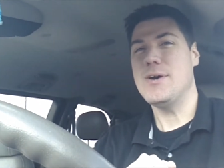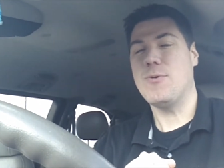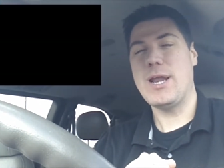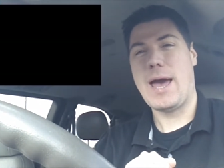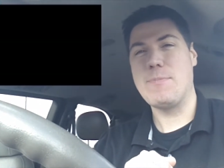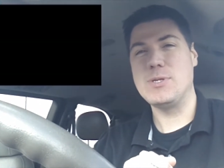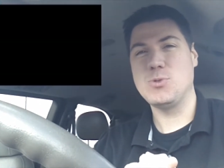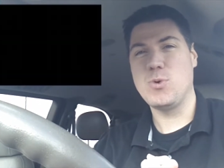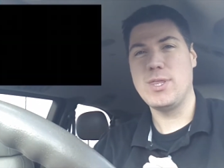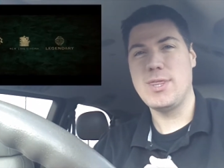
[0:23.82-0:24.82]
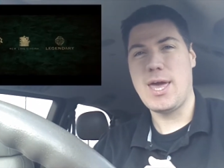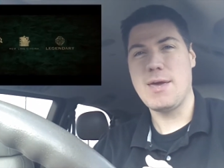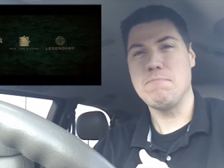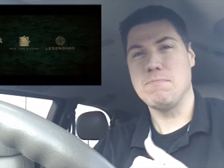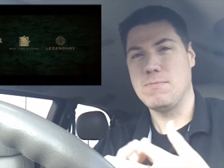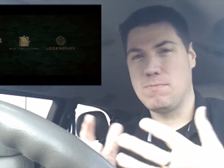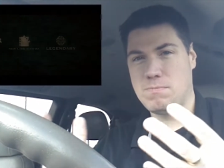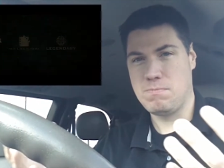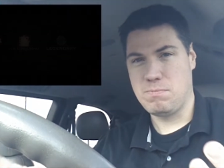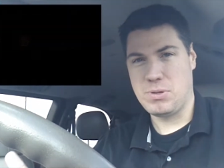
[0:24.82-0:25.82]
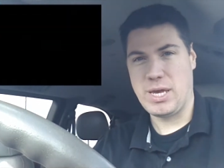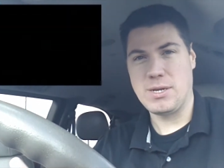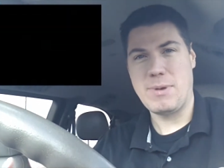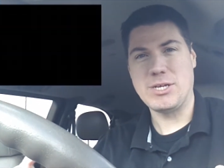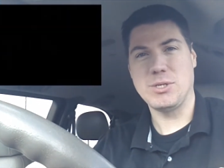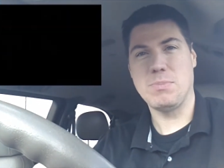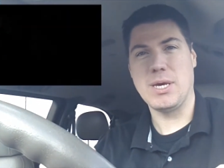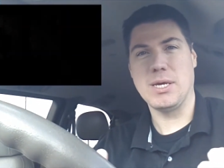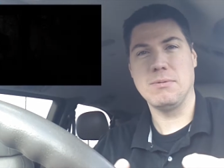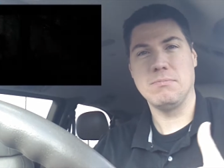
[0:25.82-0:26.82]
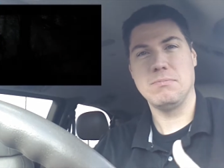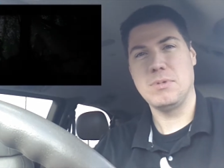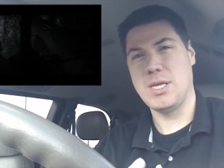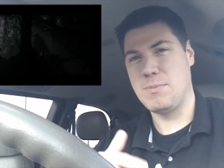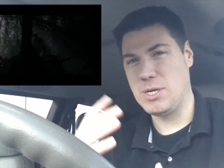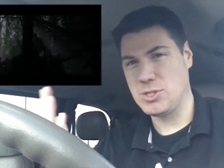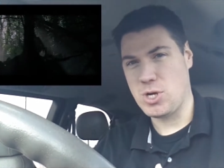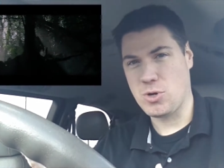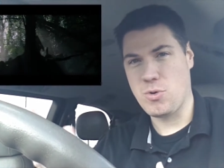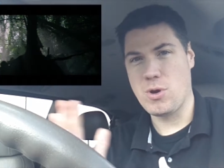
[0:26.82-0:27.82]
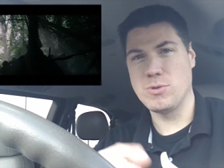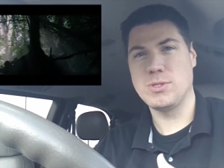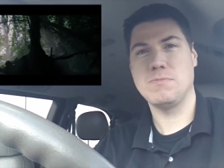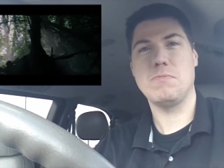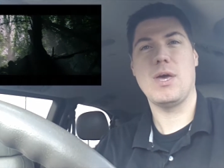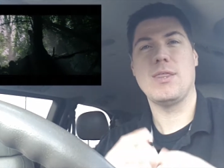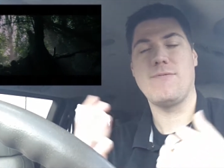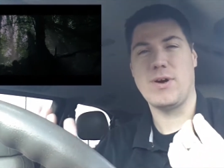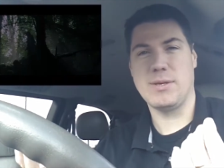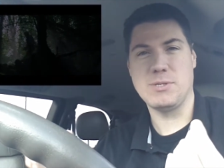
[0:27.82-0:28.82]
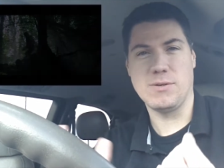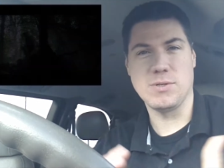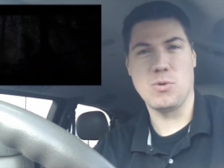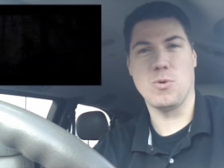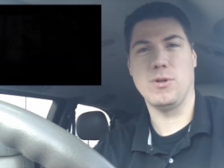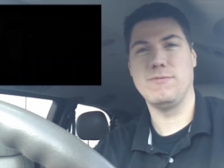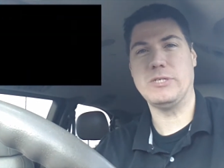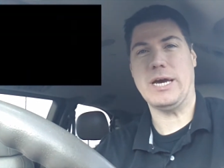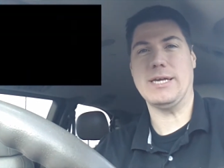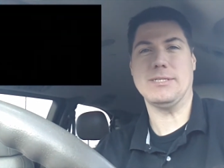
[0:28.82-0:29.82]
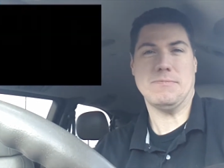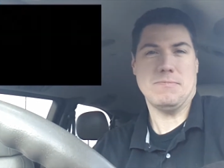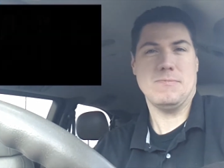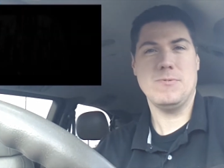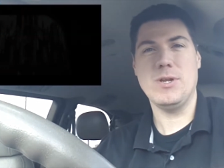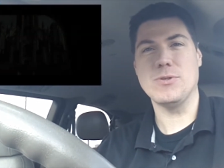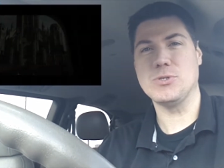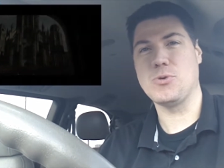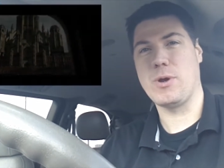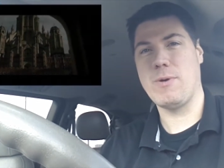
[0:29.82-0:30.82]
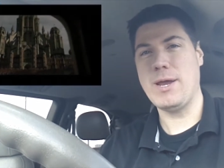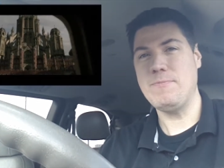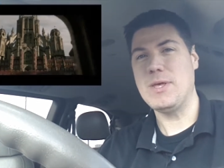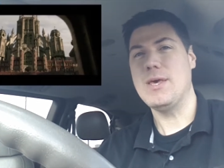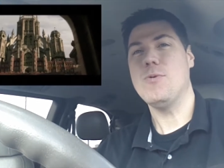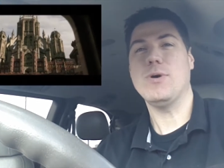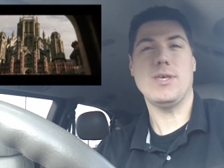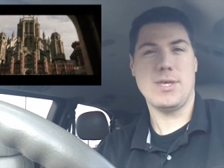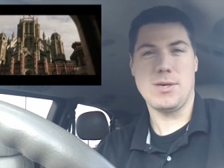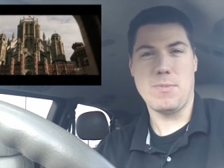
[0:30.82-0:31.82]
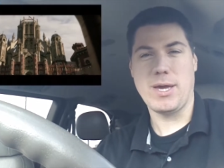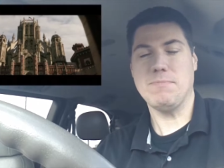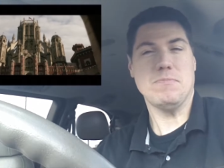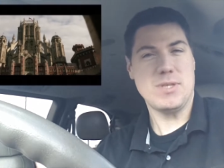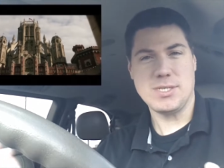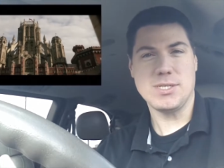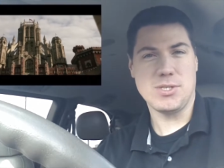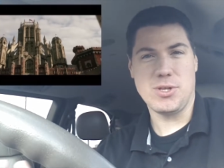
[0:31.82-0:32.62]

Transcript: what happens when they plant a magic bean and the beanstalk grows and they find themselves in the world of giants. We know the story, right? Well, you think you might. This is a